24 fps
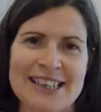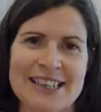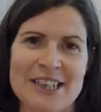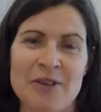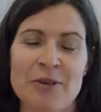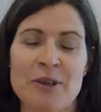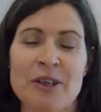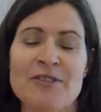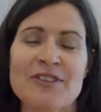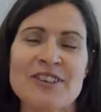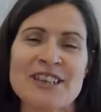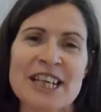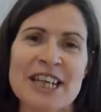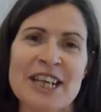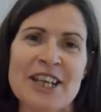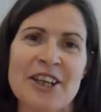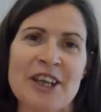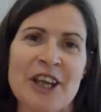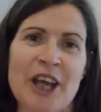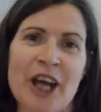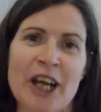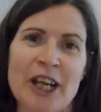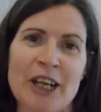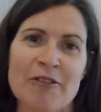You will have seen
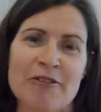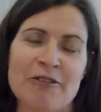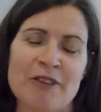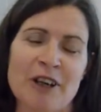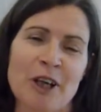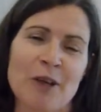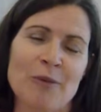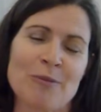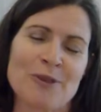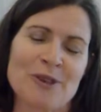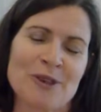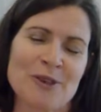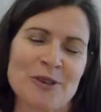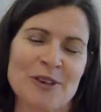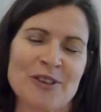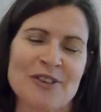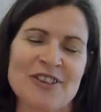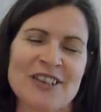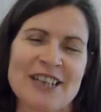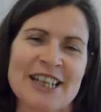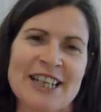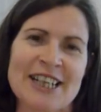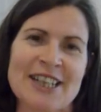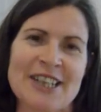the earlier films, you will have
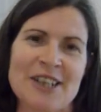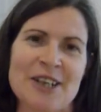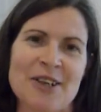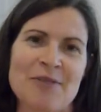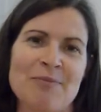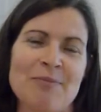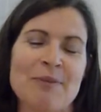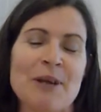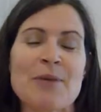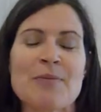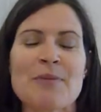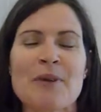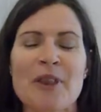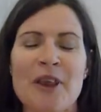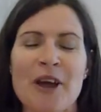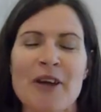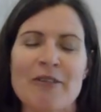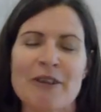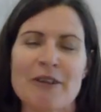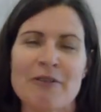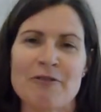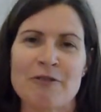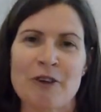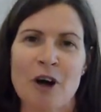seen the people
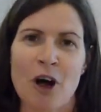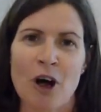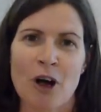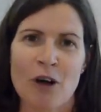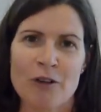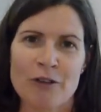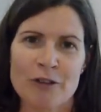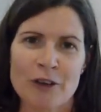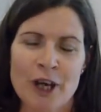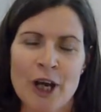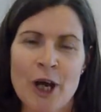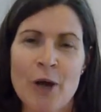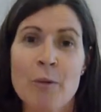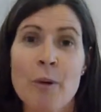that are involved.